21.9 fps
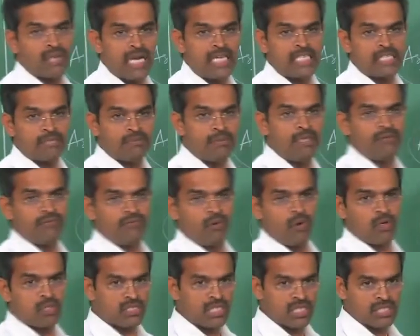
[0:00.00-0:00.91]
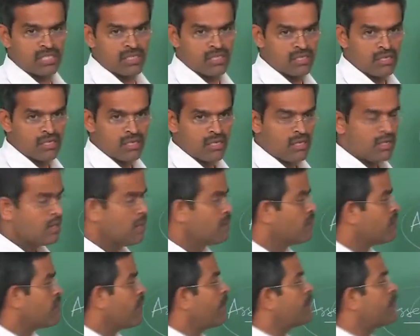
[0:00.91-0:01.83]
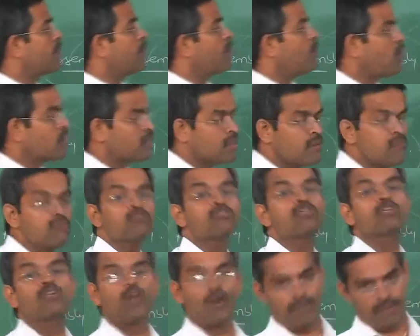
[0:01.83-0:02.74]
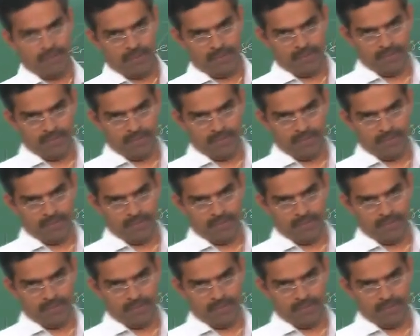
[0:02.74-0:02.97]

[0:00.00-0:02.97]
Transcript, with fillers: transmit forces from the bottom to the top.